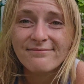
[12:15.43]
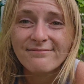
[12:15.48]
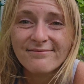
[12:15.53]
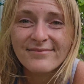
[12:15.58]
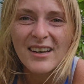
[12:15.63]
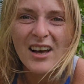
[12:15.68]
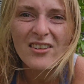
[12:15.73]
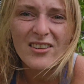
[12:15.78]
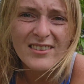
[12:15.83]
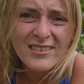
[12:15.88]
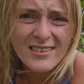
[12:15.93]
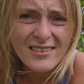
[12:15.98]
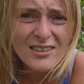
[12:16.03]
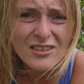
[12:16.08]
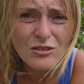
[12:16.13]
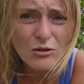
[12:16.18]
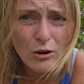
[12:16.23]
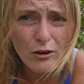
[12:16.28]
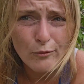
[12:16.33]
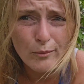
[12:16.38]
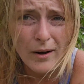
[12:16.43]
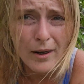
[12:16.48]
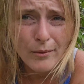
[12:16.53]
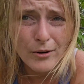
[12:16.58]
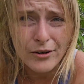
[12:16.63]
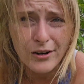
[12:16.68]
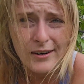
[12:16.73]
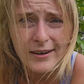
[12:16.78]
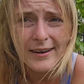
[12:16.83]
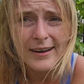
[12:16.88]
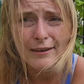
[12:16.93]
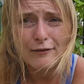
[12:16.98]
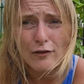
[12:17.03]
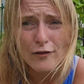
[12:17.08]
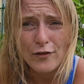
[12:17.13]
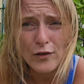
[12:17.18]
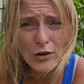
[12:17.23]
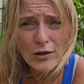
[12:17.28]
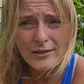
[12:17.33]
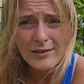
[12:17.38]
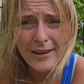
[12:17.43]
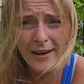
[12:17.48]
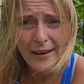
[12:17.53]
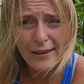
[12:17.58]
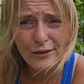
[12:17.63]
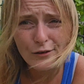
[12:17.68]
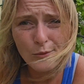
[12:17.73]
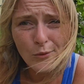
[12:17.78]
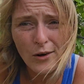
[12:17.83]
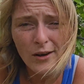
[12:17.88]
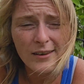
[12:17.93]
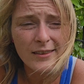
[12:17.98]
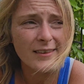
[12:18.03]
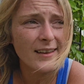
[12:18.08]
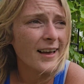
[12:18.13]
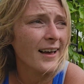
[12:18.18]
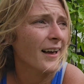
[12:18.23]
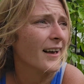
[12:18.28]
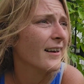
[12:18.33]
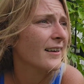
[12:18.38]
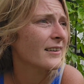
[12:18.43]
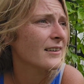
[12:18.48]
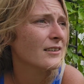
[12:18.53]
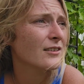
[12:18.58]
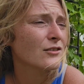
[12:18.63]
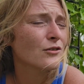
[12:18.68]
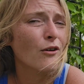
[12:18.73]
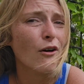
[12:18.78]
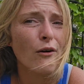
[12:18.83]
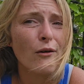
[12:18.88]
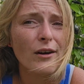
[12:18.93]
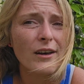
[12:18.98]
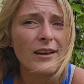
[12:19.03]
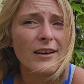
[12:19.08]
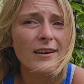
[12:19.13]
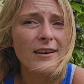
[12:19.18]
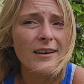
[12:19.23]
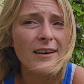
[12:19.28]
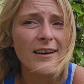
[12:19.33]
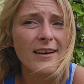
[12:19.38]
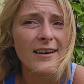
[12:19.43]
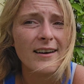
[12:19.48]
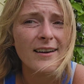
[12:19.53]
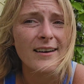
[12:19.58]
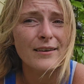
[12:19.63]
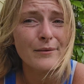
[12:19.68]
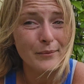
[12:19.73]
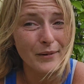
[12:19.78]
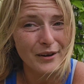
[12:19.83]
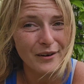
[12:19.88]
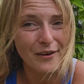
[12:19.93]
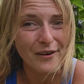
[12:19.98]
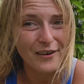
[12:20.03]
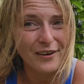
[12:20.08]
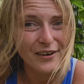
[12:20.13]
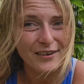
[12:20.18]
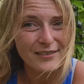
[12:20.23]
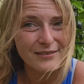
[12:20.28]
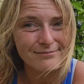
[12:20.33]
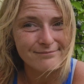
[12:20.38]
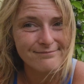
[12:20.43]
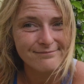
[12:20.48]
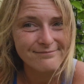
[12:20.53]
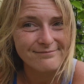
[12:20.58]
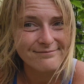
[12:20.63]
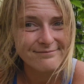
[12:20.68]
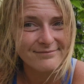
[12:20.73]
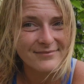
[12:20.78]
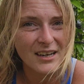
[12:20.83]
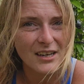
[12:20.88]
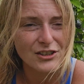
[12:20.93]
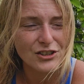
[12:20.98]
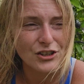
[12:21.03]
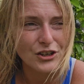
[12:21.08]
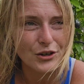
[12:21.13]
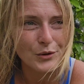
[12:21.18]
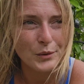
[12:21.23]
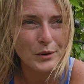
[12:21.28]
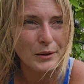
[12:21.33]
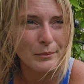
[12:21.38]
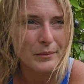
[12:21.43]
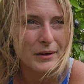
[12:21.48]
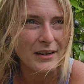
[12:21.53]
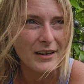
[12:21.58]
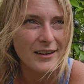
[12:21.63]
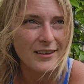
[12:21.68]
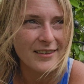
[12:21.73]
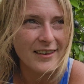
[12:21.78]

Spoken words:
Now, this is a dwarf pomegranate. I have a full-size one that is growing in my yard. I'll show you in a minute.